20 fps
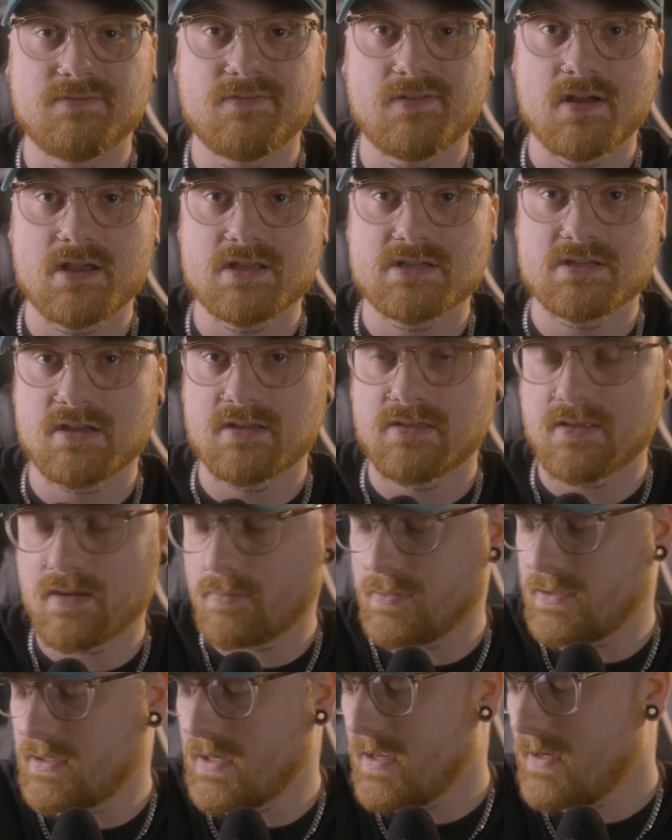the first thing that
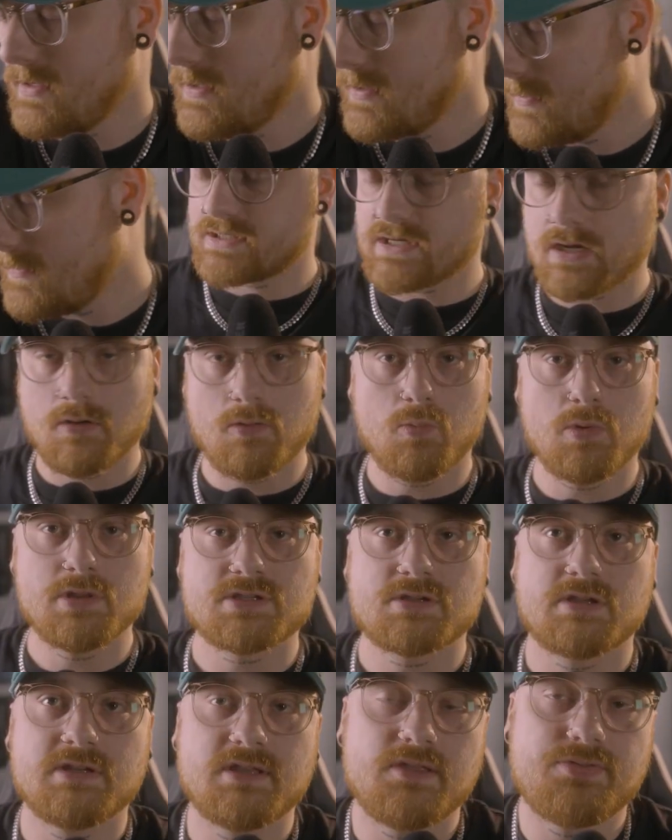we did. So
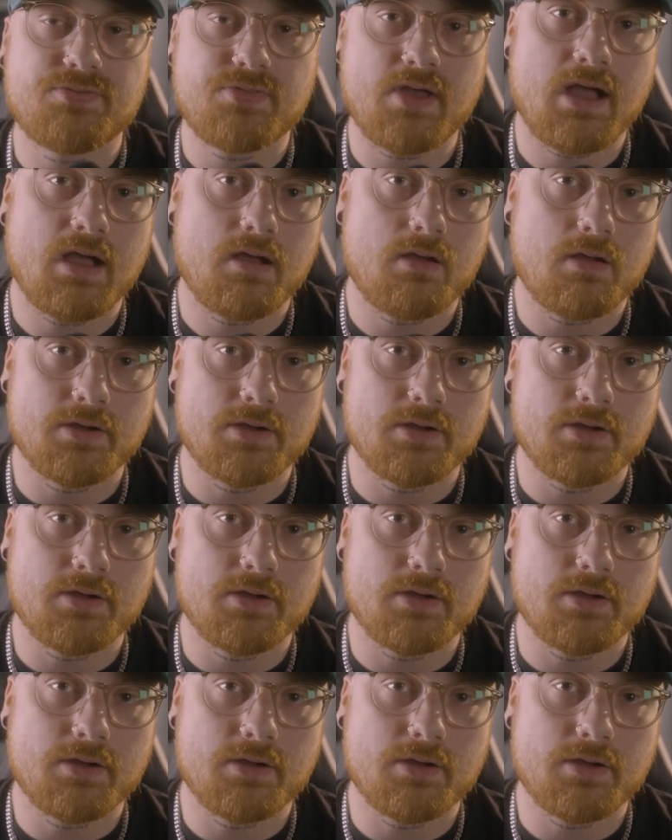once I did that,